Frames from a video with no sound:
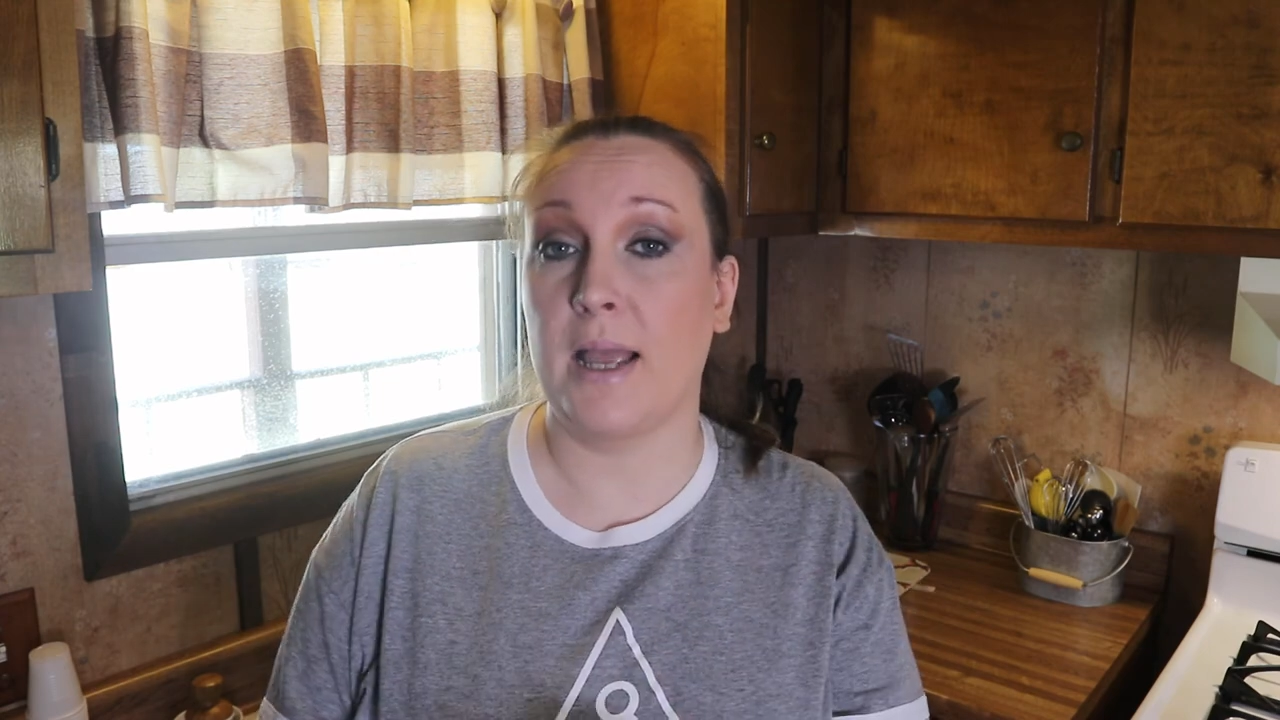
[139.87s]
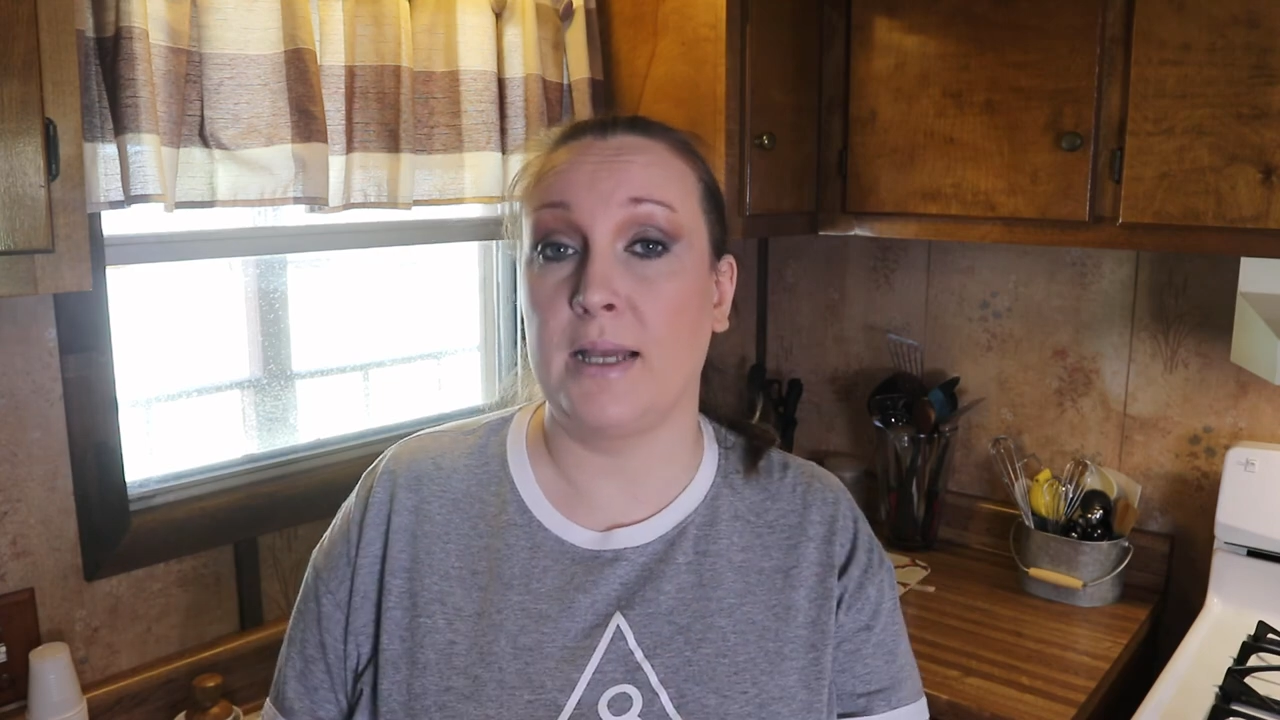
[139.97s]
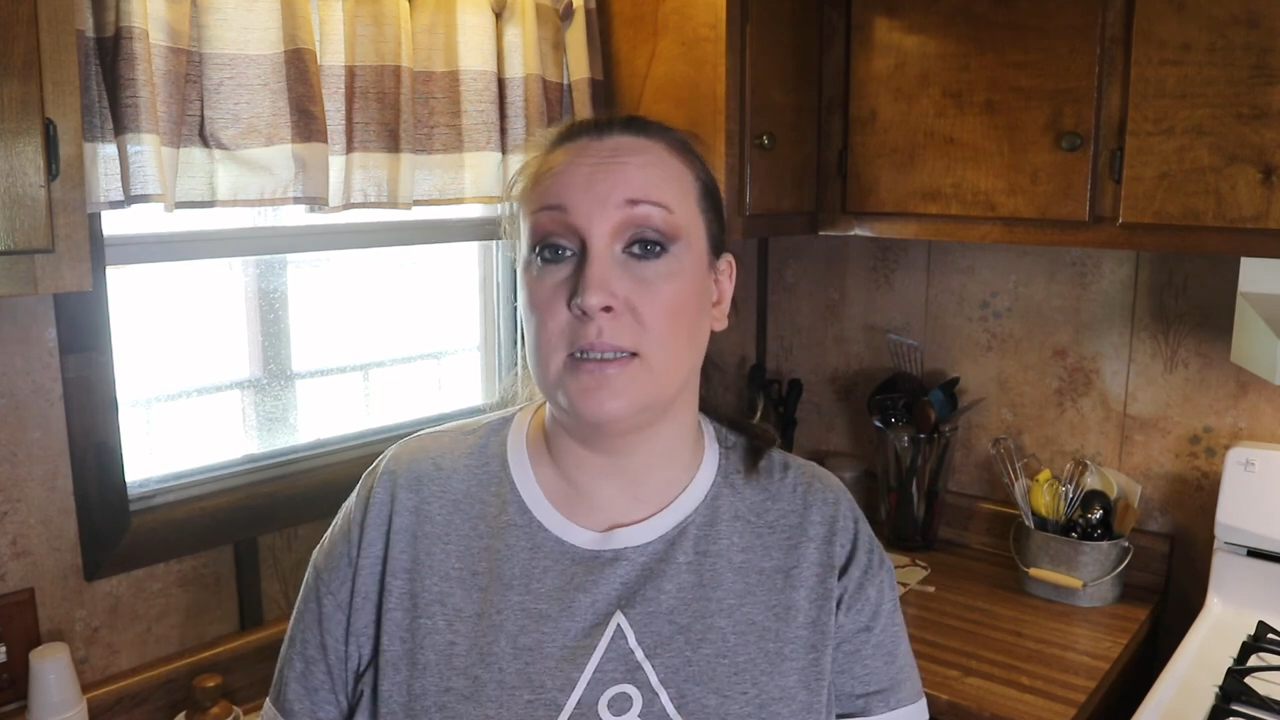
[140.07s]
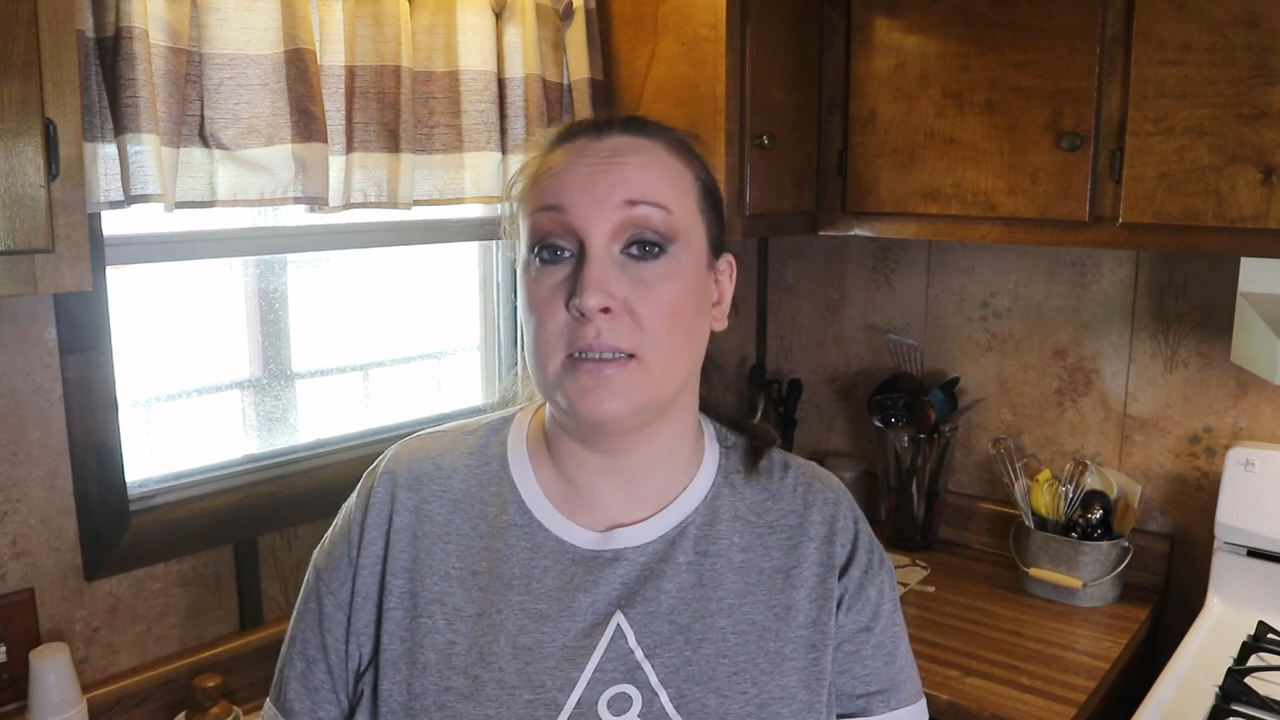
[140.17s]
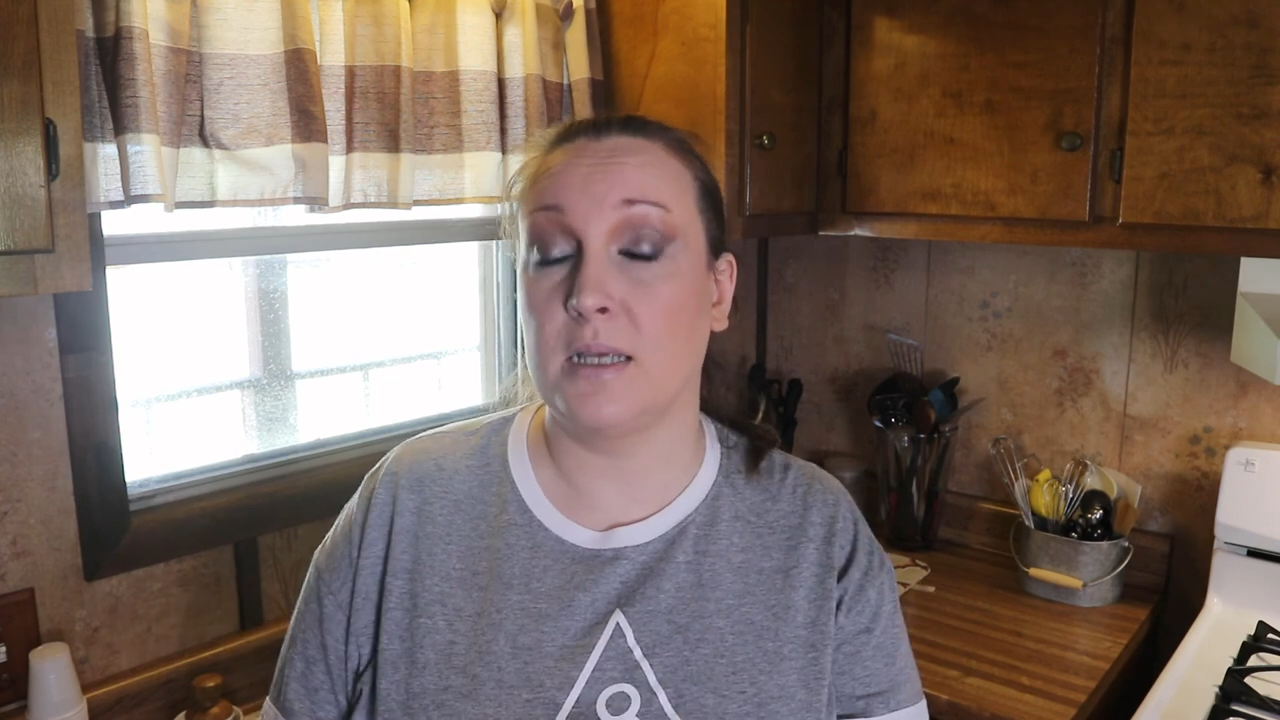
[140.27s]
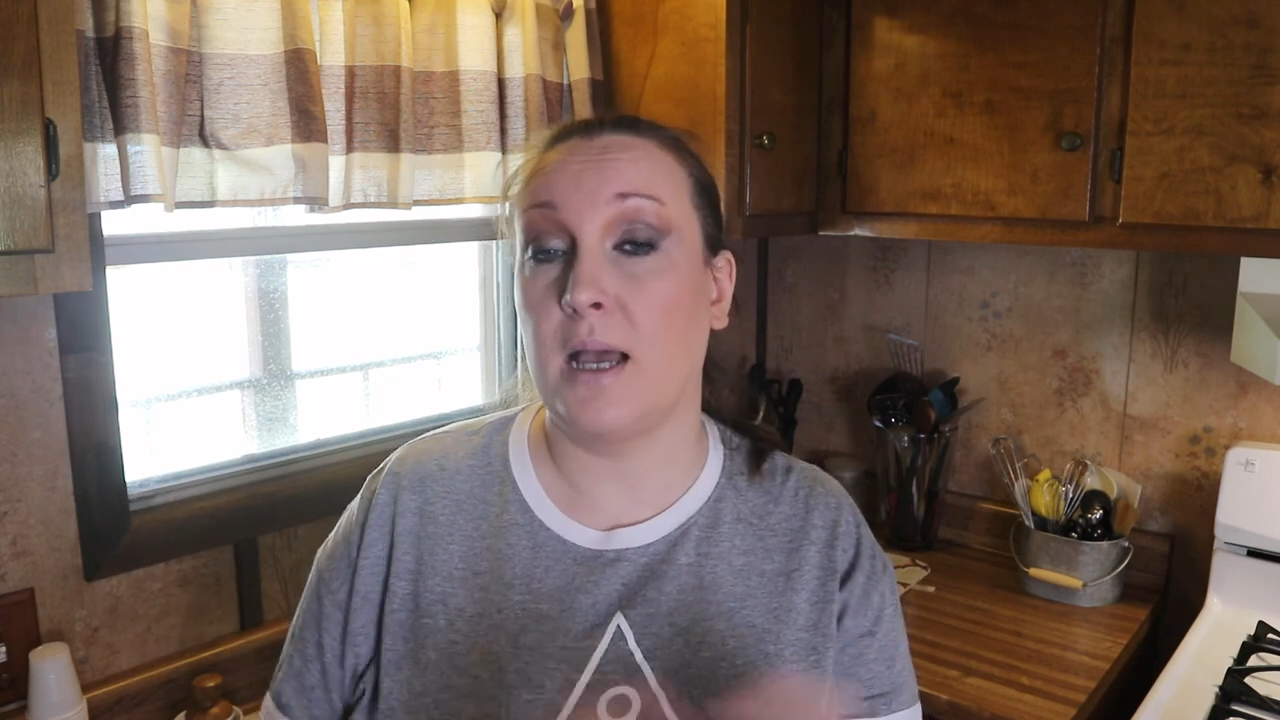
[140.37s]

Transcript: as